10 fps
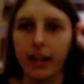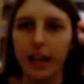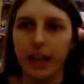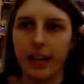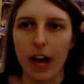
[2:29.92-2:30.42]

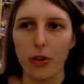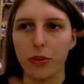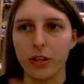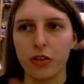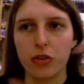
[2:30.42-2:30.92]
and now
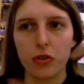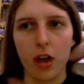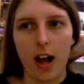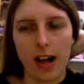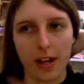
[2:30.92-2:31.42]
they just
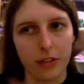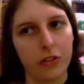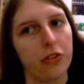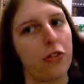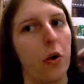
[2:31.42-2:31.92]
try
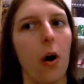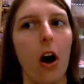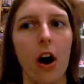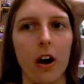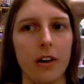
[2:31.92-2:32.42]
so
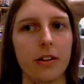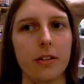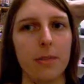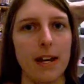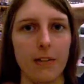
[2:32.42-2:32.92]
hard
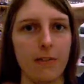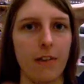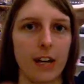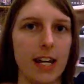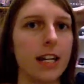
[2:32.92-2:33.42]
to make it
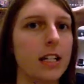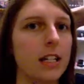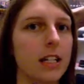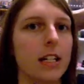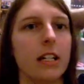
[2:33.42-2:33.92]
funny
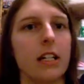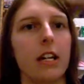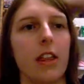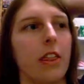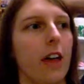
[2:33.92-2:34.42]

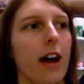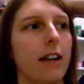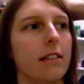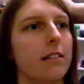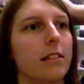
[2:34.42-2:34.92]
that
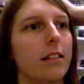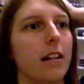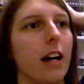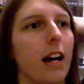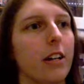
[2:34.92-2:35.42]

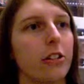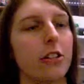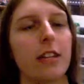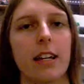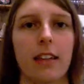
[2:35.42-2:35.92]
I
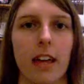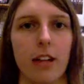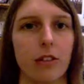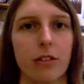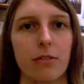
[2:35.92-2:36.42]
just think they
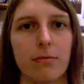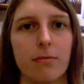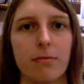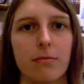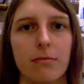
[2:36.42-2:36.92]
just
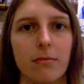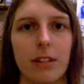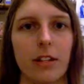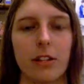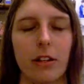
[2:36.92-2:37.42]

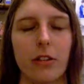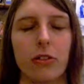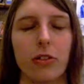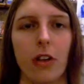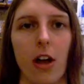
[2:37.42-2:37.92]

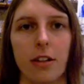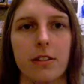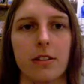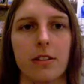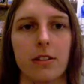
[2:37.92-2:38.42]

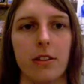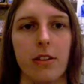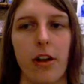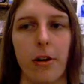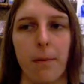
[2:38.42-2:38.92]
lost
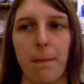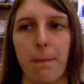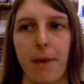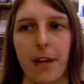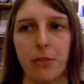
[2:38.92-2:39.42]
their
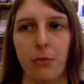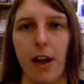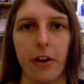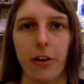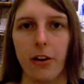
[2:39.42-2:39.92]
best
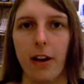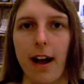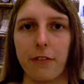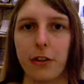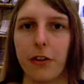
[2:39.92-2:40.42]
writer
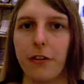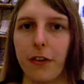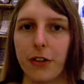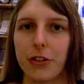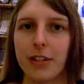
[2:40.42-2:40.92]
after the
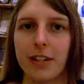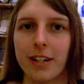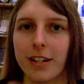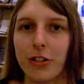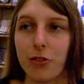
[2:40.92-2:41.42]
first
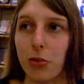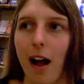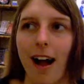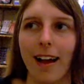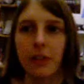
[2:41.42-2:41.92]

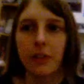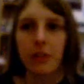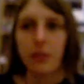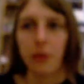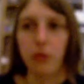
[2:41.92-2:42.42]
try.
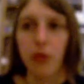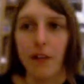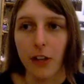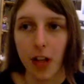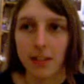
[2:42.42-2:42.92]
So
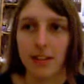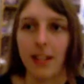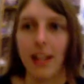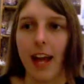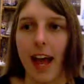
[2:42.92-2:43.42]

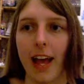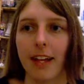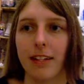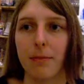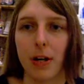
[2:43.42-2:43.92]
Travelocity
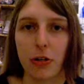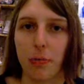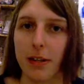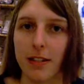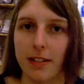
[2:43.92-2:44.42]
and Metro
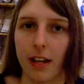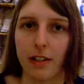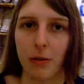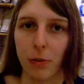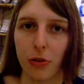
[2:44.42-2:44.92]

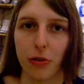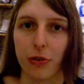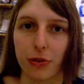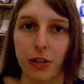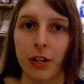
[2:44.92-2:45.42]
PCS
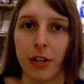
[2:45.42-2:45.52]
commercials,